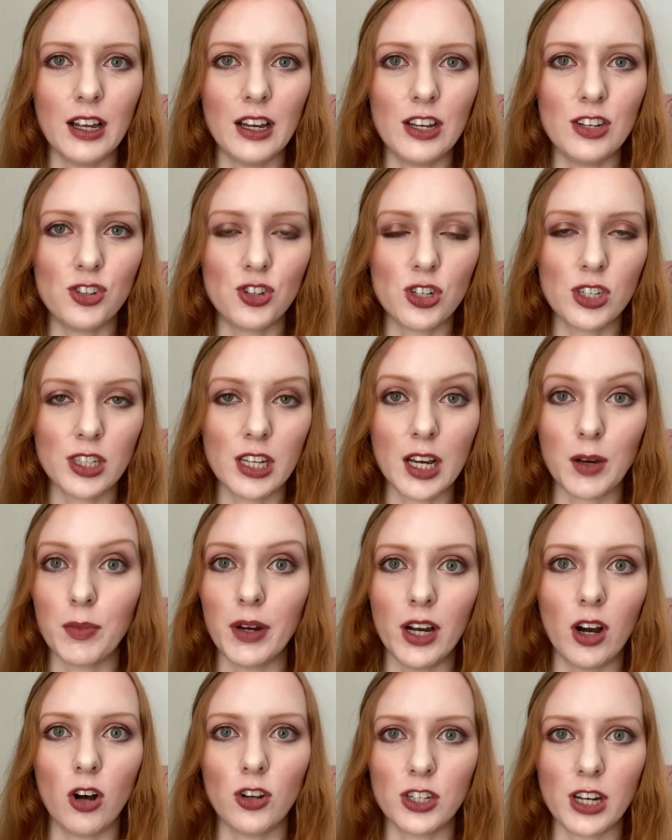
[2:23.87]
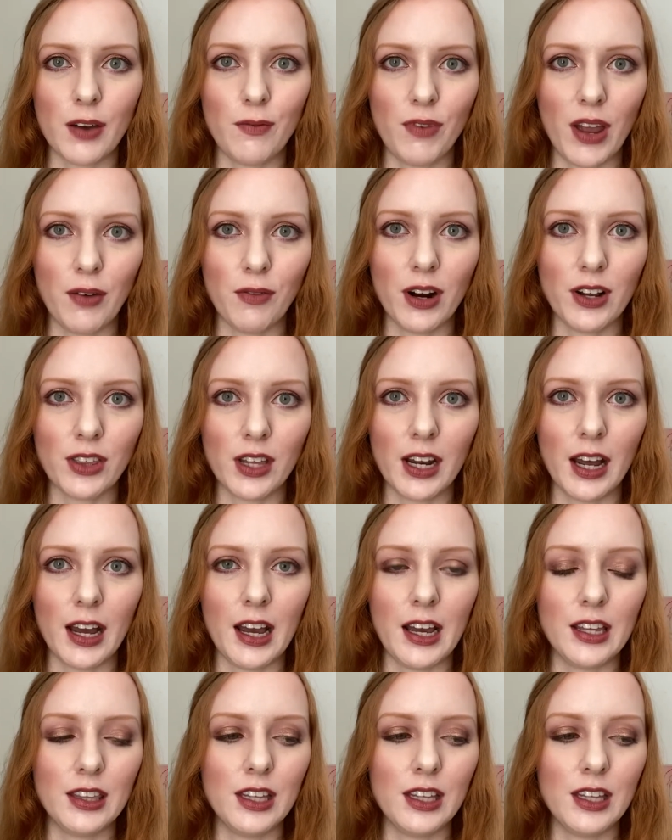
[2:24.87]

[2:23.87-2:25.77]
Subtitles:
is just like my all-time favorite that I